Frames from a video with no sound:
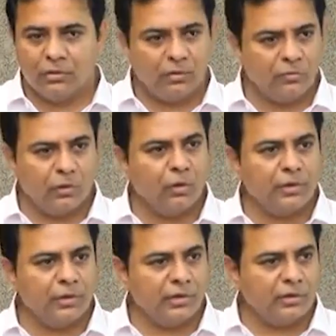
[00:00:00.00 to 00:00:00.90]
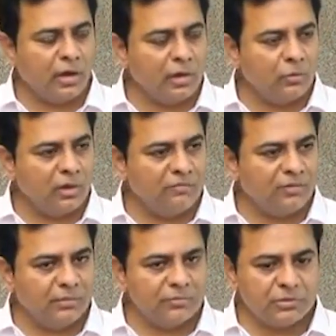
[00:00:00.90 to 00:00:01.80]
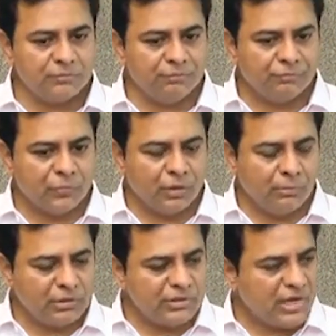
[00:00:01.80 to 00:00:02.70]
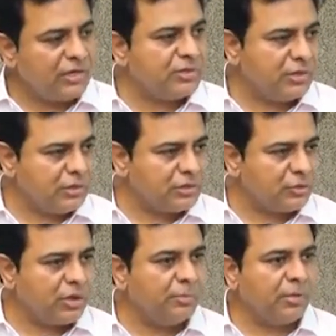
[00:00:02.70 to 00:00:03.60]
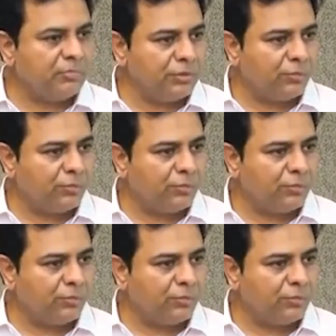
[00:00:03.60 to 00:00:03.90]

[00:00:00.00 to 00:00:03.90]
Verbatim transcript: We were all hearing it in our own lifetimes. But the challenge here is to keep up with the